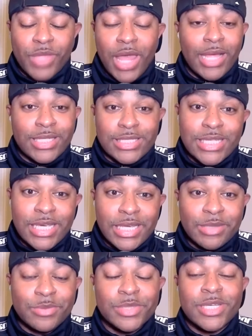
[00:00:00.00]
I like the
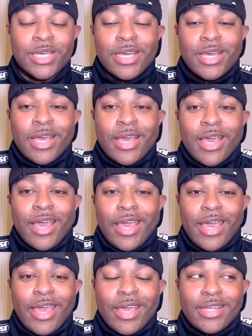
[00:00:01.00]
teams.
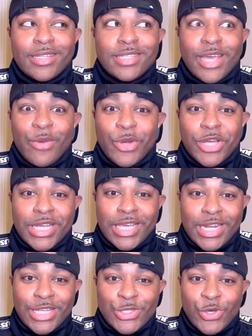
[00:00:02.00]
And yeah, we're going to
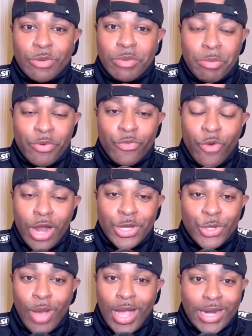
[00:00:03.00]
get into it. But before I
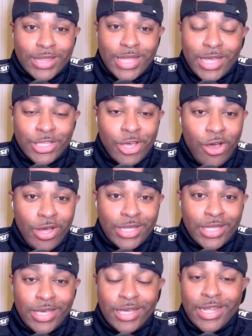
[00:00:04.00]
do, I got to thank y'all
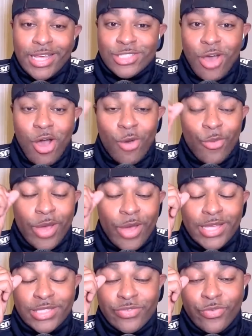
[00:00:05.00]
again, as
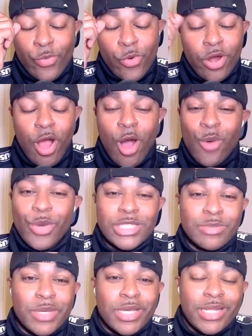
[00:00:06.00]
always, for
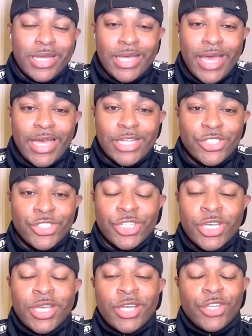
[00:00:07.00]
always being engaged.
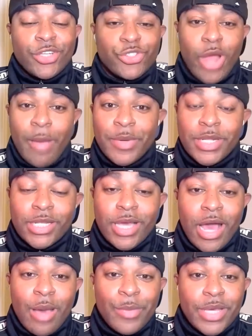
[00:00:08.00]
You're dropping in the
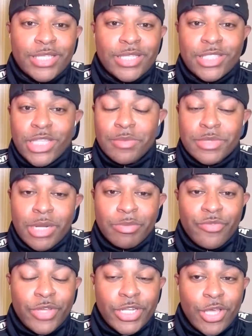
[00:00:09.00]
comments, thumbsing up the
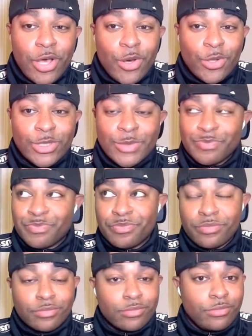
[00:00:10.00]
videos.
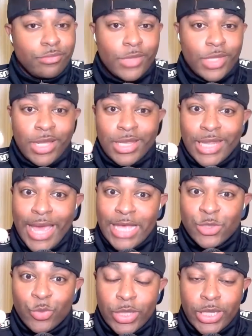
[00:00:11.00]

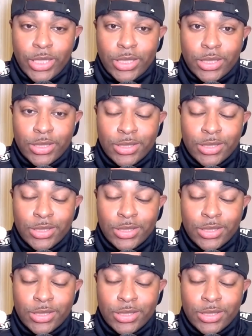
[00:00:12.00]
Last week,